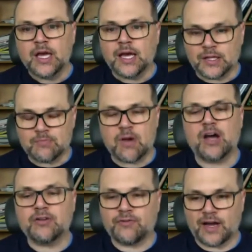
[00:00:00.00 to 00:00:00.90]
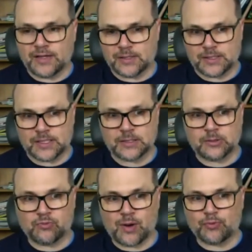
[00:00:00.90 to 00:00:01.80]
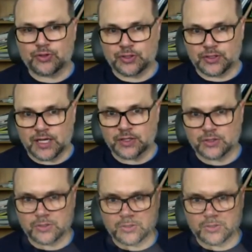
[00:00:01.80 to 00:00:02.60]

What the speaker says: and modify the system representation.